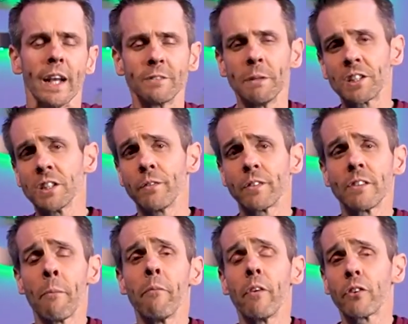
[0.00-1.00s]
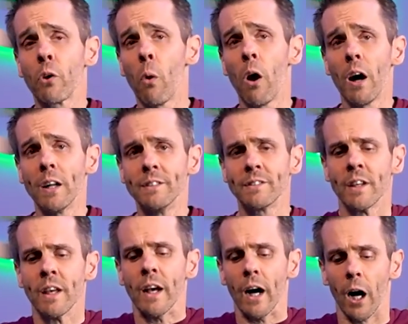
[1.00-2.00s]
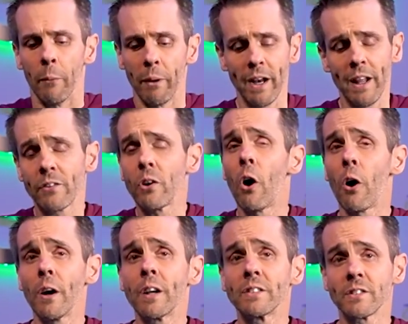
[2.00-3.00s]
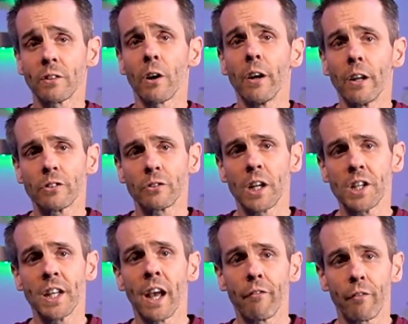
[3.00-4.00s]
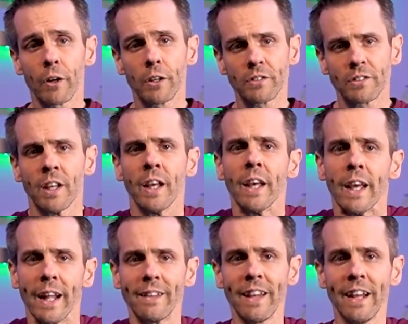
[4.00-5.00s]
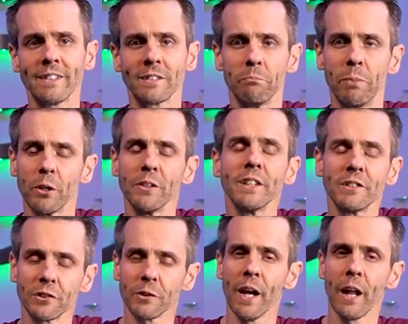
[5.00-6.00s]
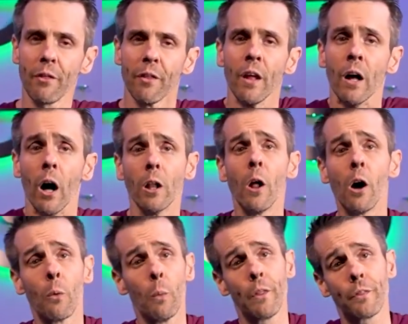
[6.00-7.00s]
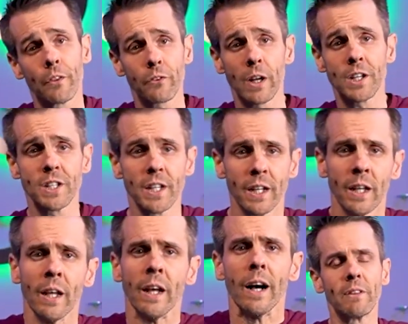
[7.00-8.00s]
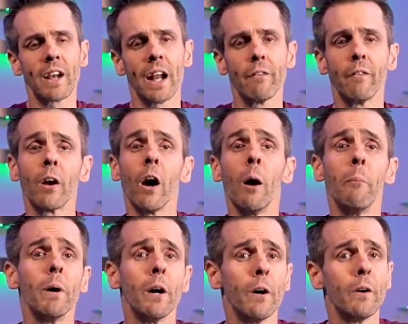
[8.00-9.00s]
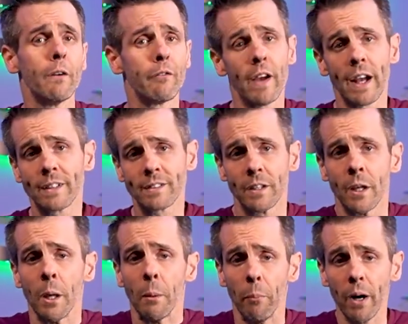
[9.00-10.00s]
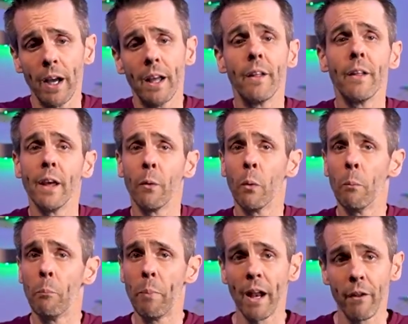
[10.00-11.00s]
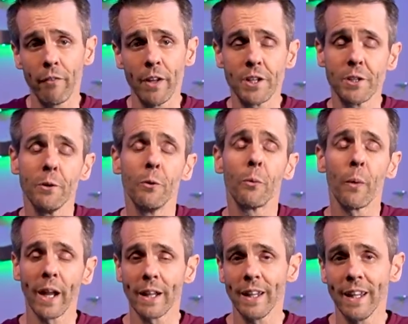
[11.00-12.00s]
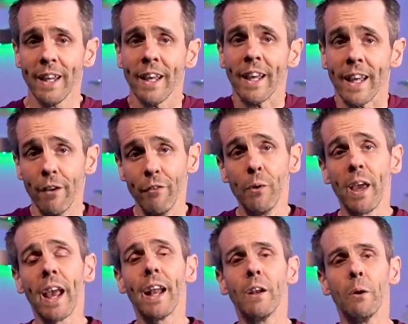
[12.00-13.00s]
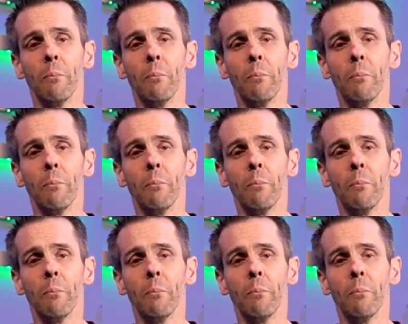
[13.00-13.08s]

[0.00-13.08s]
especially for some of us quads. It is hard to start your stretching at first. It takes building strength along with the stretching. It's kind of a combo effect, but it will benefit you greatly if you can do